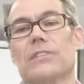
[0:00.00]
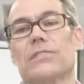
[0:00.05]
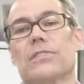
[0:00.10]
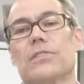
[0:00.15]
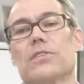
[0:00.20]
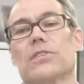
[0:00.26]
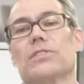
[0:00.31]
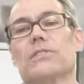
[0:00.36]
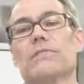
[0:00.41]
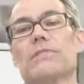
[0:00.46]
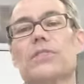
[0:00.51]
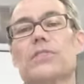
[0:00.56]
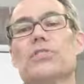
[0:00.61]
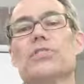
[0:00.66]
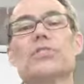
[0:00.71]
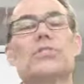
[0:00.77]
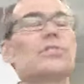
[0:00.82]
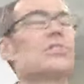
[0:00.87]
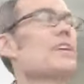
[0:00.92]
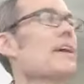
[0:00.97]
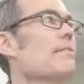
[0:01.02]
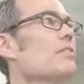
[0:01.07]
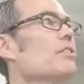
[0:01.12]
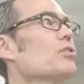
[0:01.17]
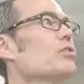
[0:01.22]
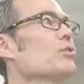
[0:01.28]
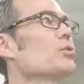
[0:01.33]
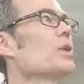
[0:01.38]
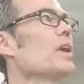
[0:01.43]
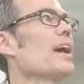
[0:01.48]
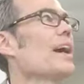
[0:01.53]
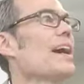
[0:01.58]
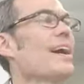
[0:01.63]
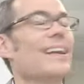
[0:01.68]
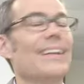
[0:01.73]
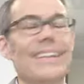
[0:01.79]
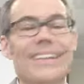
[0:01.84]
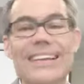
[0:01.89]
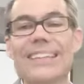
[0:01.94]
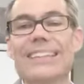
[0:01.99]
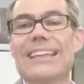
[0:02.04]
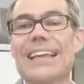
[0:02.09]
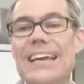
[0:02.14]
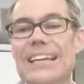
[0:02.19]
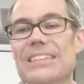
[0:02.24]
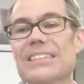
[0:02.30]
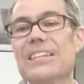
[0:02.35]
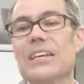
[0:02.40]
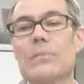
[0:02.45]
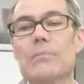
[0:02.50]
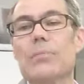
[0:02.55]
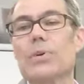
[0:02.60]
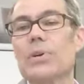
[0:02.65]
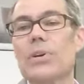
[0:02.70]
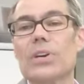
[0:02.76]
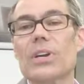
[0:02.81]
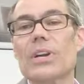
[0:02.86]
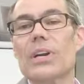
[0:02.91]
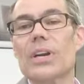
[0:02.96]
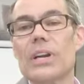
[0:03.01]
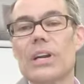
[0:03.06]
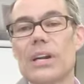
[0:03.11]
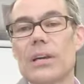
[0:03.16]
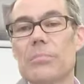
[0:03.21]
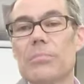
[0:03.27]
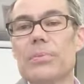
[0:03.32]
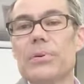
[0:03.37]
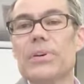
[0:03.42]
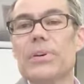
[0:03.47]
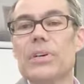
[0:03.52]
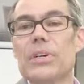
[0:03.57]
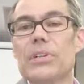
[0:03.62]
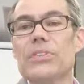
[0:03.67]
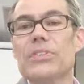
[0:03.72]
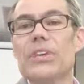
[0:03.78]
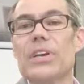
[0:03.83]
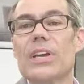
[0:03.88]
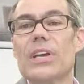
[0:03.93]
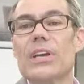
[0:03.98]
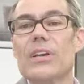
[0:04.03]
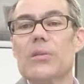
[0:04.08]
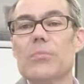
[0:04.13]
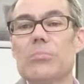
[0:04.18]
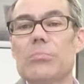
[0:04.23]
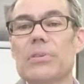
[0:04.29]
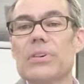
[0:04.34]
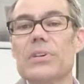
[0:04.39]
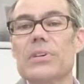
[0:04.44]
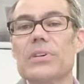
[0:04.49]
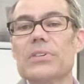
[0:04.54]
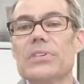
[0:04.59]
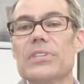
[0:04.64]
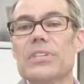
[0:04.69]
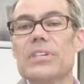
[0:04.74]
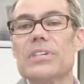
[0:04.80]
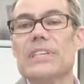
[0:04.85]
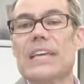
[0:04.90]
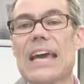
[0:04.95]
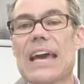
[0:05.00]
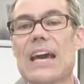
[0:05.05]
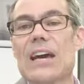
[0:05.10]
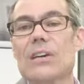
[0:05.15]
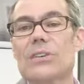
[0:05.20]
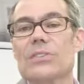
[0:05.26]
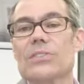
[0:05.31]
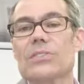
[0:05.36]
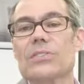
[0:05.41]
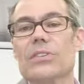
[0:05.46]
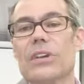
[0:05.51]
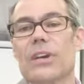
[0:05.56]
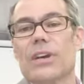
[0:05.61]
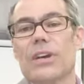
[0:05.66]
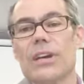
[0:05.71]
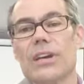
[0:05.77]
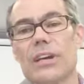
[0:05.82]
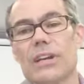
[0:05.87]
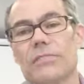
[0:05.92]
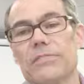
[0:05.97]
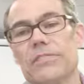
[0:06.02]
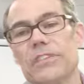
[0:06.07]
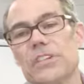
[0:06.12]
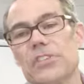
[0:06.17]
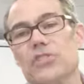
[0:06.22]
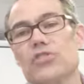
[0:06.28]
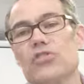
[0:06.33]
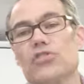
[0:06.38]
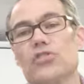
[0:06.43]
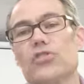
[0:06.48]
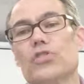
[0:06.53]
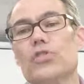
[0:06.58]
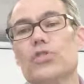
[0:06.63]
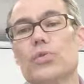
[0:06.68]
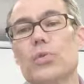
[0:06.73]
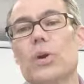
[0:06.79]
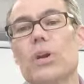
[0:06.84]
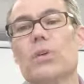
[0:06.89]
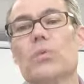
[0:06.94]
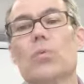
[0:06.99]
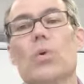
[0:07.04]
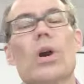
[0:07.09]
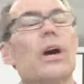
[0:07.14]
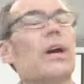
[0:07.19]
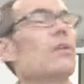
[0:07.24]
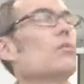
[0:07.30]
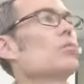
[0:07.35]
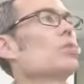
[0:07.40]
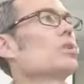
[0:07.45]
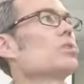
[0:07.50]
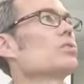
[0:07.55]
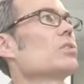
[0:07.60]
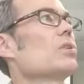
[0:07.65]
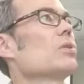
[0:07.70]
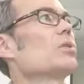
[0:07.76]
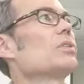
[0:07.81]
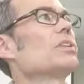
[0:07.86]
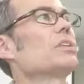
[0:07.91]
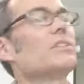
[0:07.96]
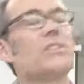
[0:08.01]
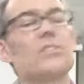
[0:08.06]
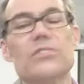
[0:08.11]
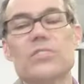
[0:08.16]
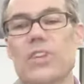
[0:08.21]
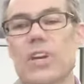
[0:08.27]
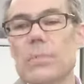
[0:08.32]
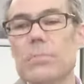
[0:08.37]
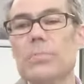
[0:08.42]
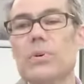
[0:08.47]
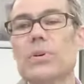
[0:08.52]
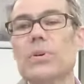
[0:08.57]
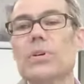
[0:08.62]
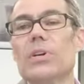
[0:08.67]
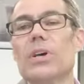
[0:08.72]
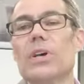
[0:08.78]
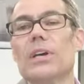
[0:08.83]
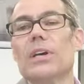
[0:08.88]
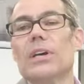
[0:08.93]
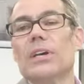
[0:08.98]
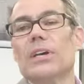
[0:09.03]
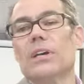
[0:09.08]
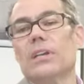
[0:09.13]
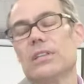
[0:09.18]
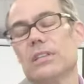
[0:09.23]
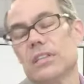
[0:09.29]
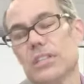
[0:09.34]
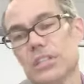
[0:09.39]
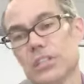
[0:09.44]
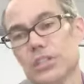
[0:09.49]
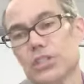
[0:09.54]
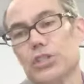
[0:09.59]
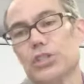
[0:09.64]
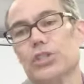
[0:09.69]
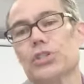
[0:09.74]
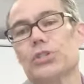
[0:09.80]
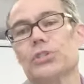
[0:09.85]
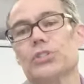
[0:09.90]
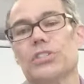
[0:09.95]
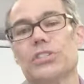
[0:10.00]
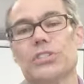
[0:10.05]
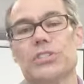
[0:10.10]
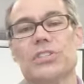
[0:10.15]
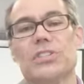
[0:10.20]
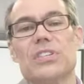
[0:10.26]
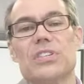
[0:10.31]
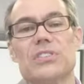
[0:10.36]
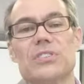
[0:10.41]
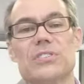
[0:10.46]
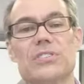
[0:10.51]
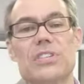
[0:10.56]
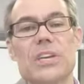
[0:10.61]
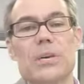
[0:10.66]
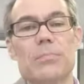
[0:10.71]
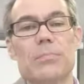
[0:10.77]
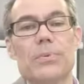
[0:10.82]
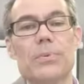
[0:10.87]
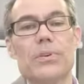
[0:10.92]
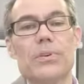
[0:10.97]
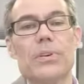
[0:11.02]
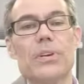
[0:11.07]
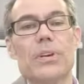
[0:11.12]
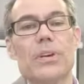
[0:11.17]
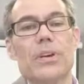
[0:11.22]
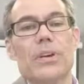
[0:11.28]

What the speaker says: first. In verses 7 through 9, get that timber and build his house. In Ephesians 2:21, we're told that the temple, that the church is his temple.